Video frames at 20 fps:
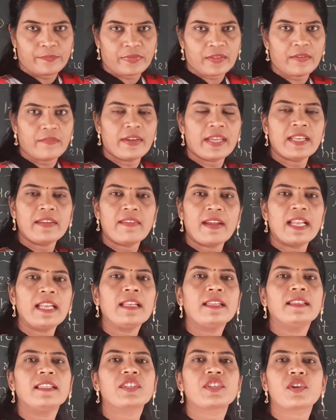very well
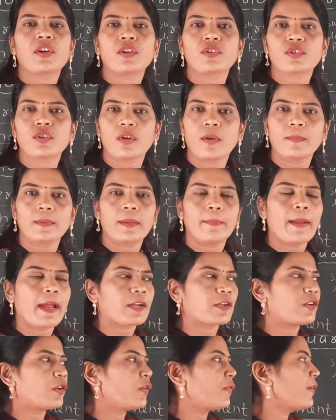the structure of the
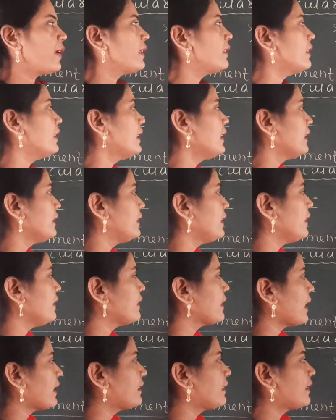bacteriophage. These
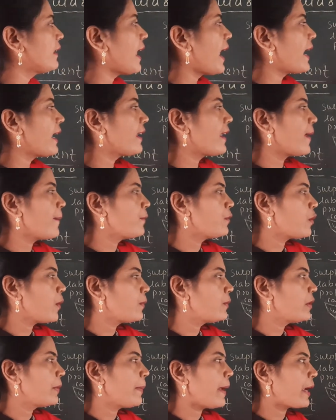are the diagrams of
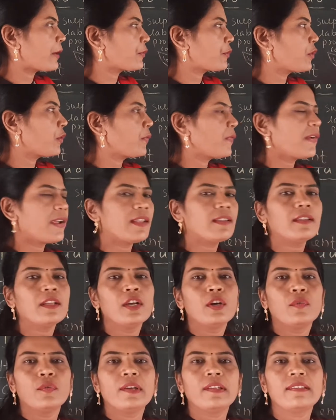the bacteriophage.
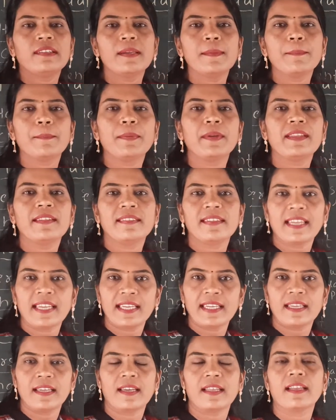We simply say
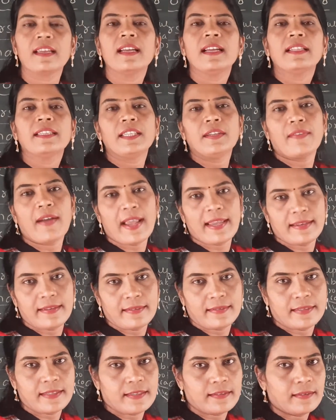here the
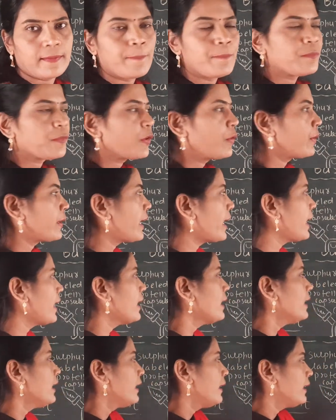viruses. Okay,
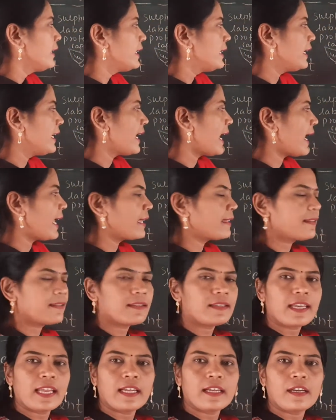he has
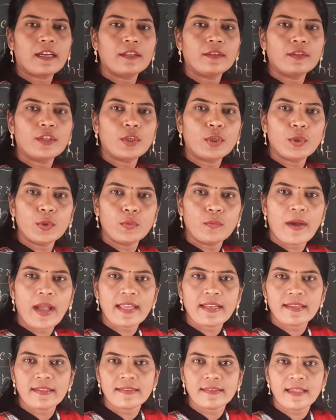taken the two
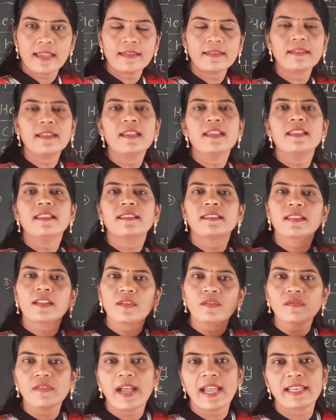viruses.
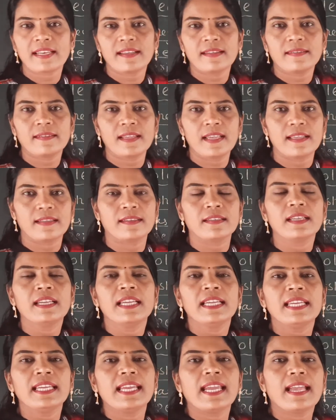Some viruses
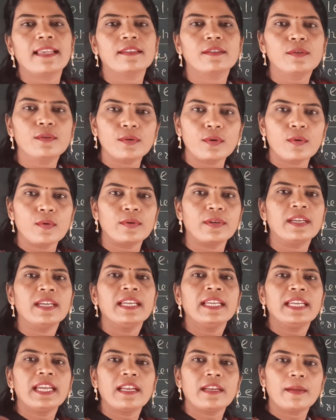he has grown
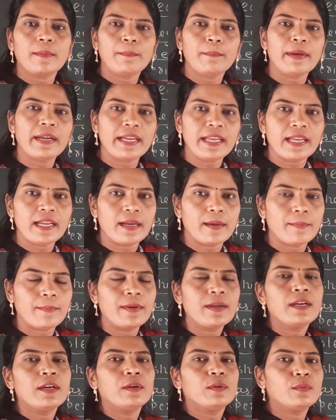in a medium,
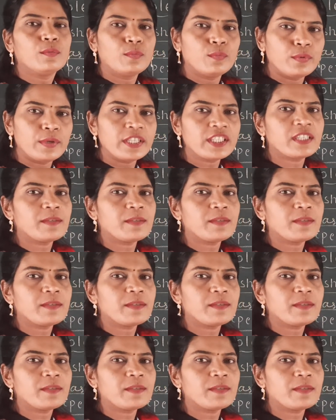which